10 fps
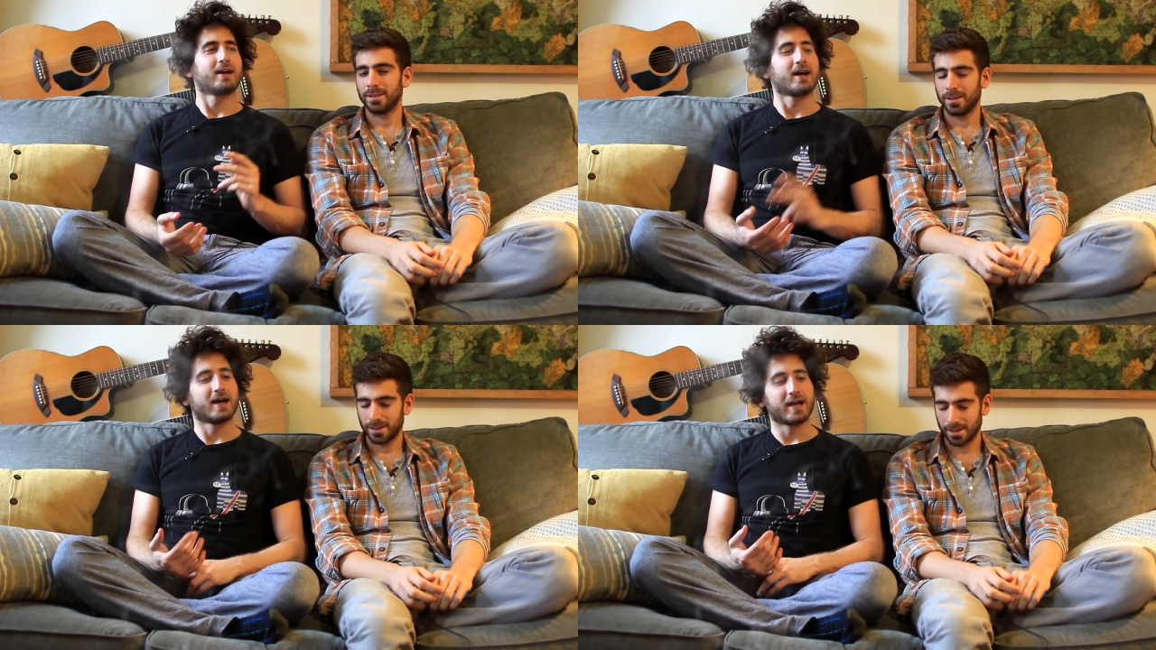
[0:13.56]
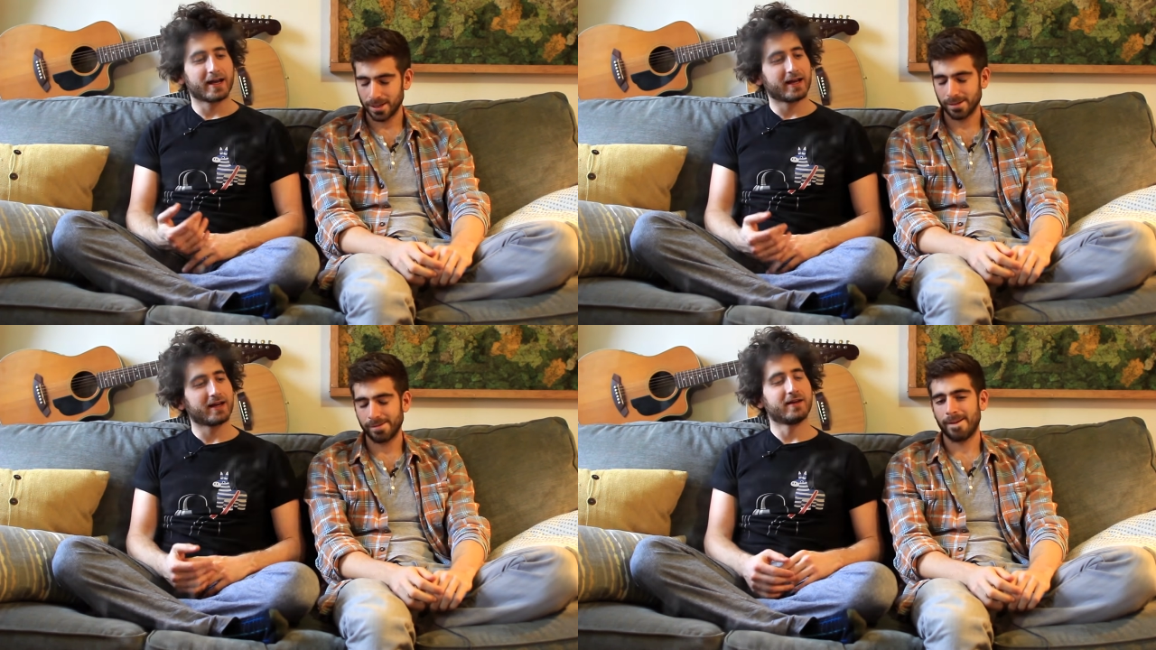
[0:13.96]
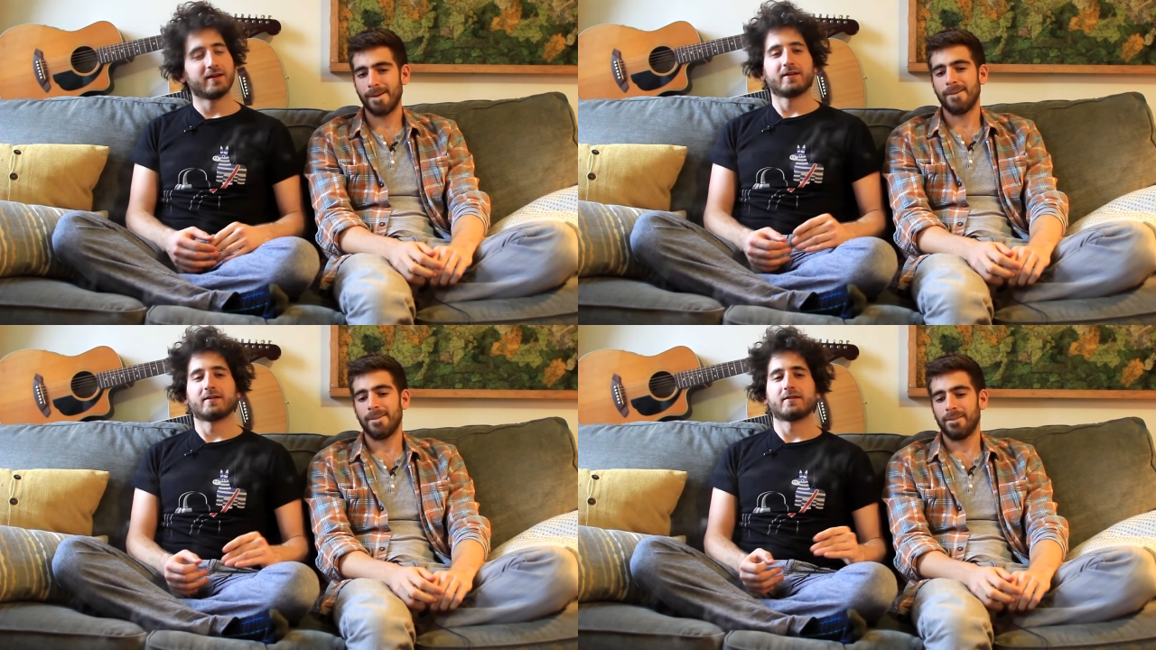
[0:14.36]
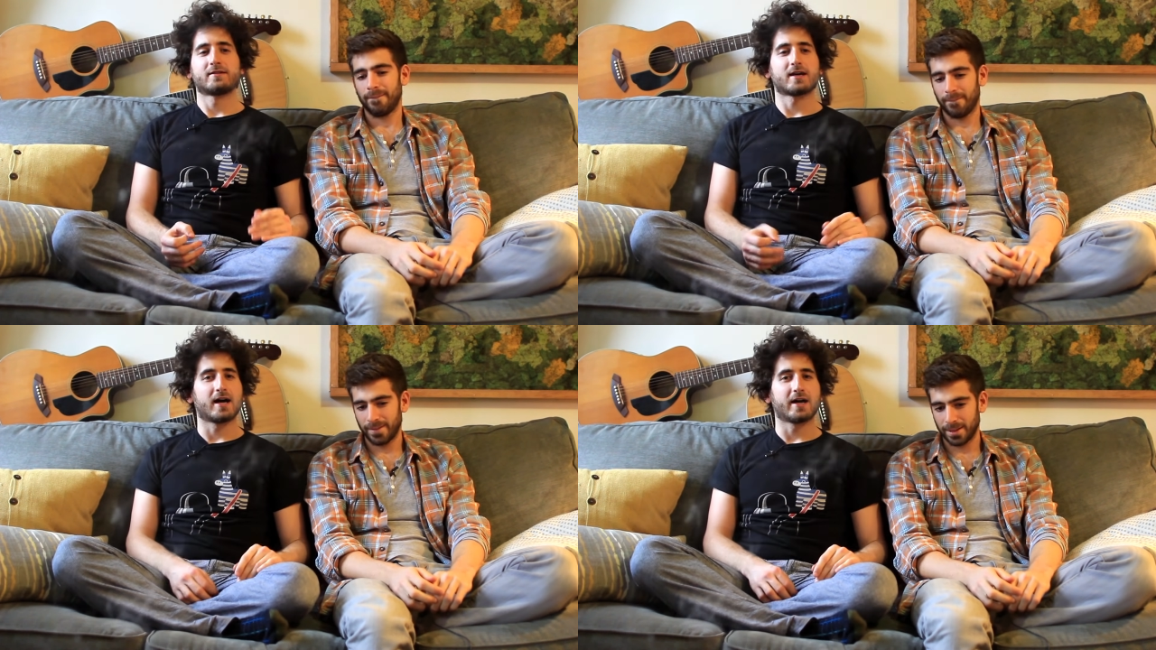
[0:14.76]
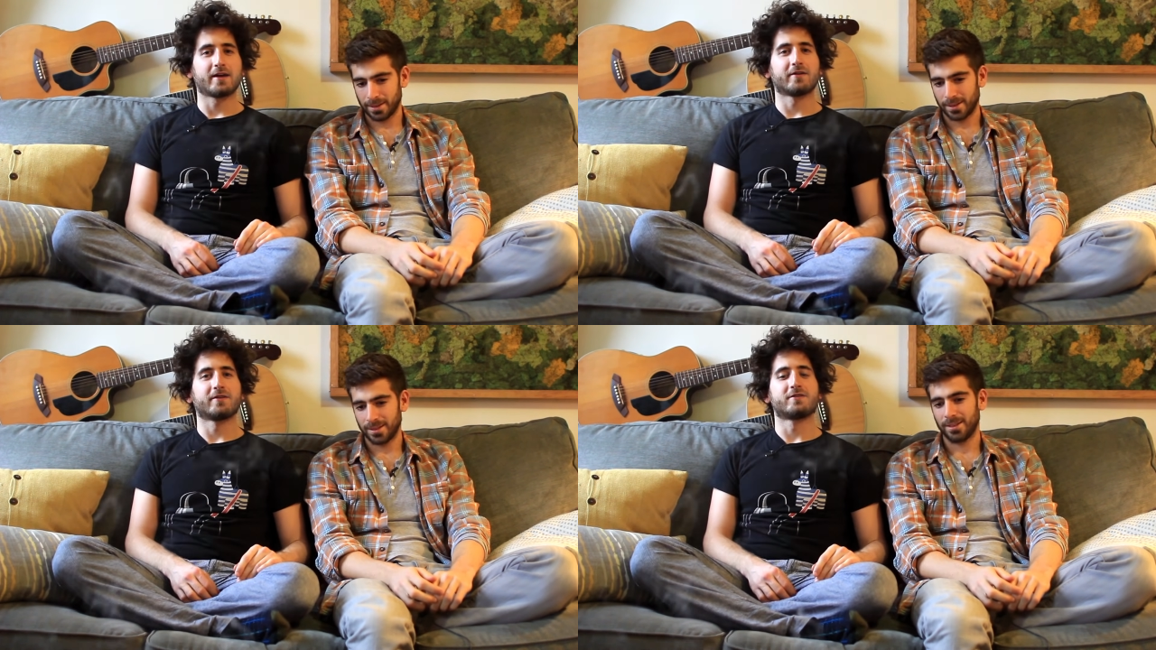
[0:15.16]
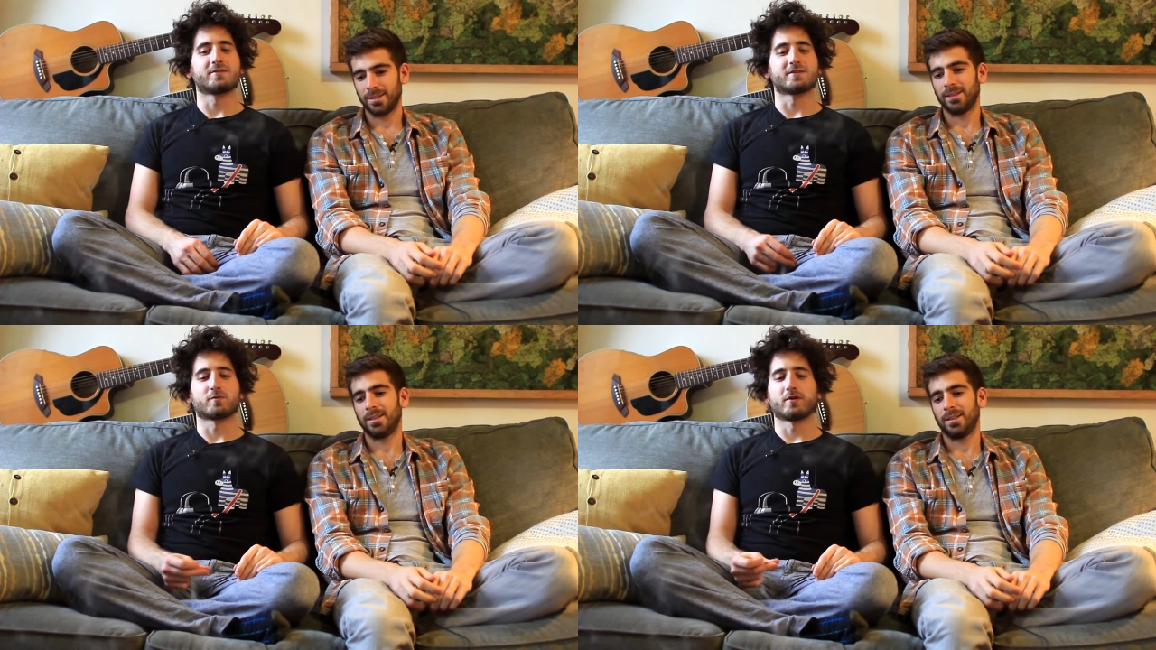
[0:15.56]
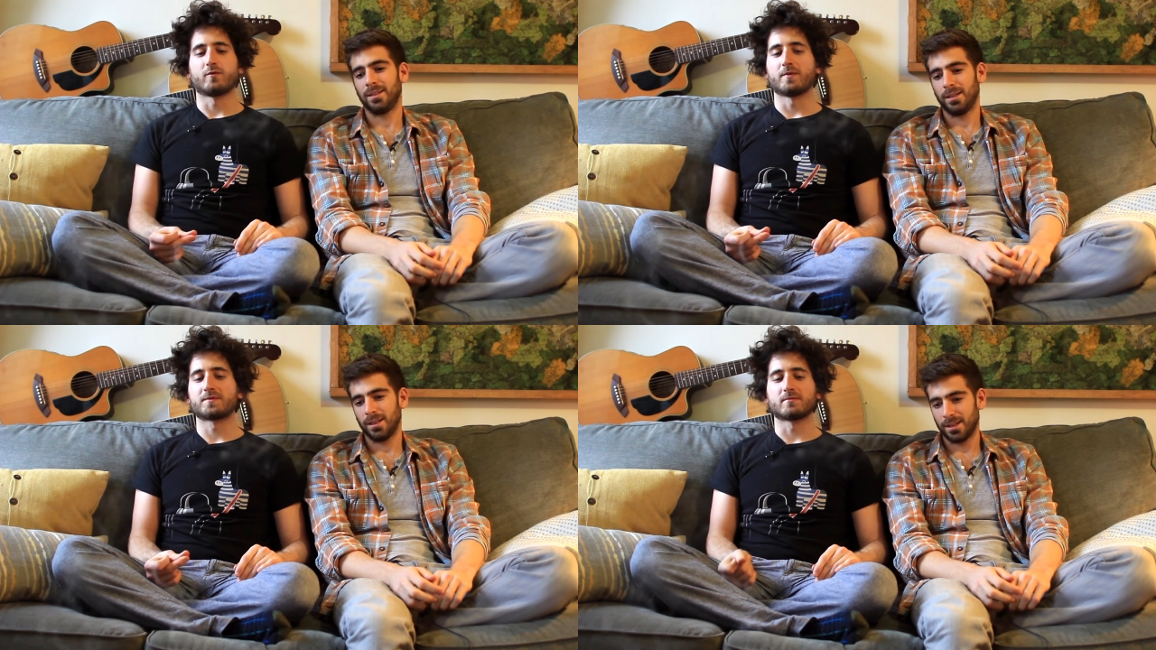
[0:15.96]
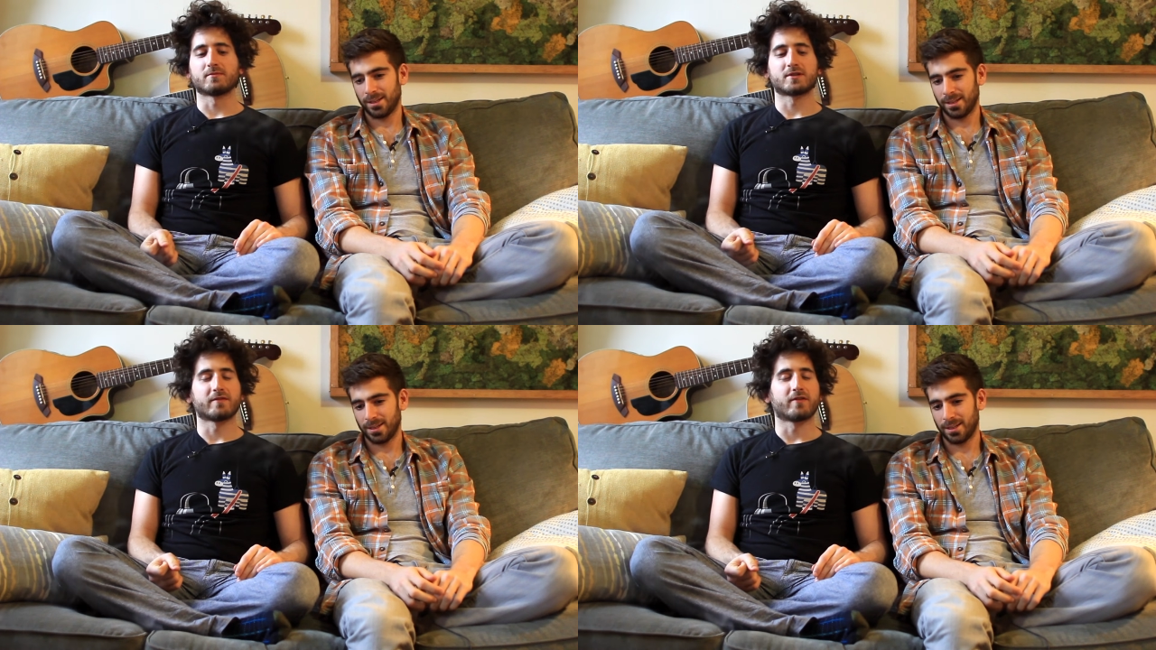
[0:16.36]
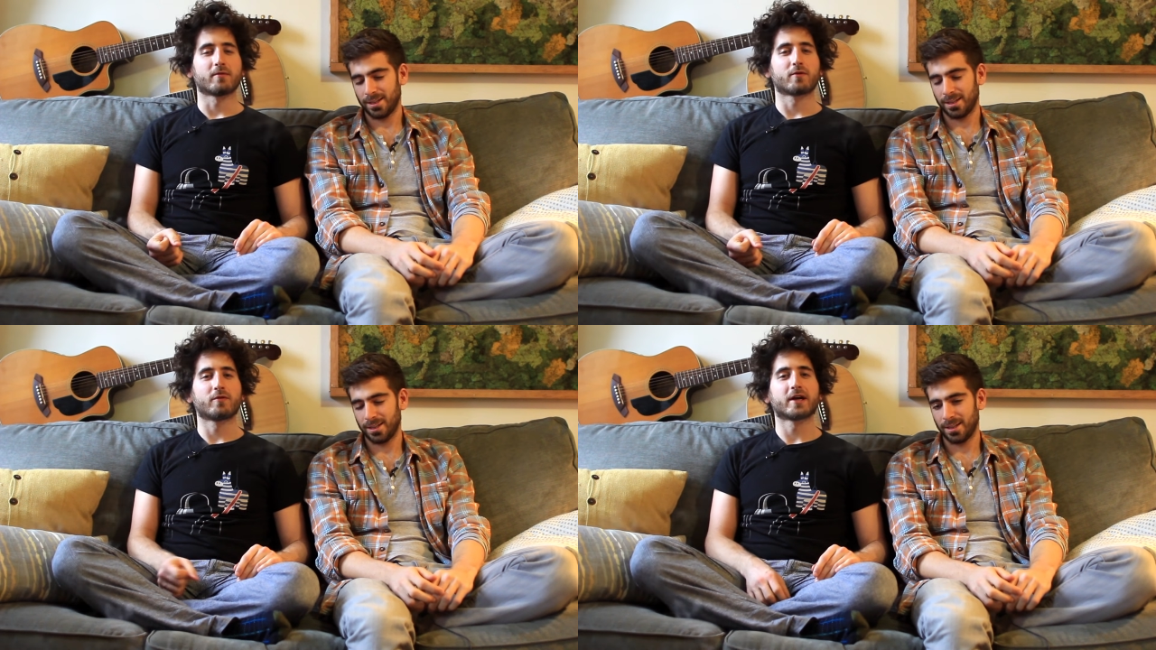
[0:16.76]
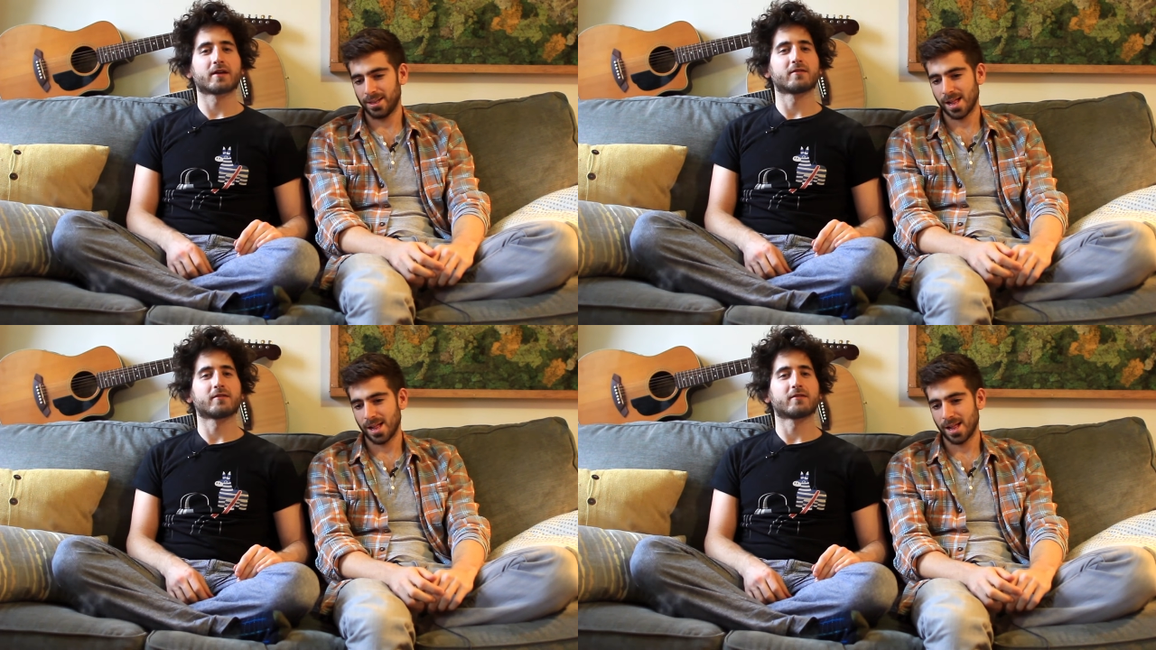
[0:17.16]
Speaker 1: high, tired, just want to whip some stuff up quick.